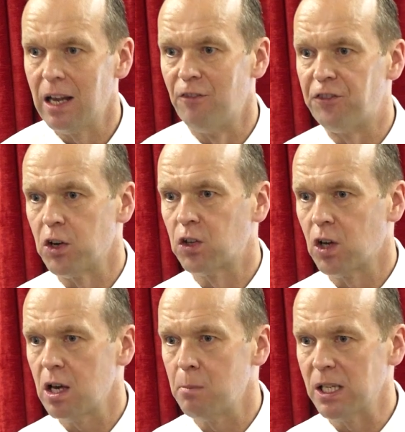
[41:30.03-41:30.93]
him for
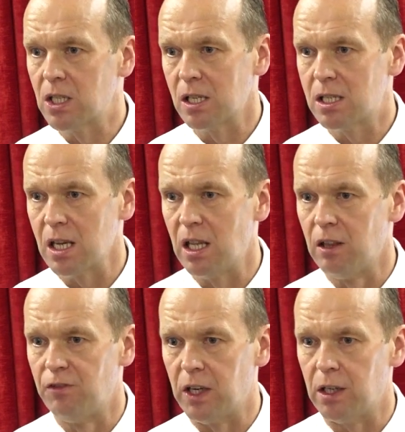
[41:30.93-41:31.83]
30 bits of
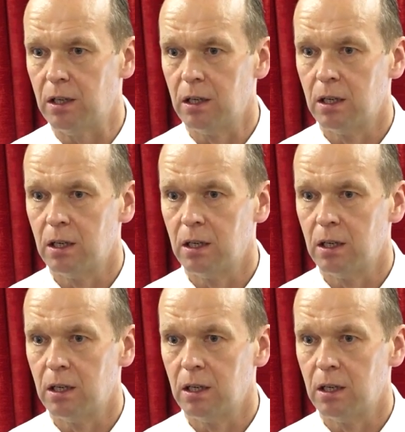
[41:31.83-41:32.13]
silver,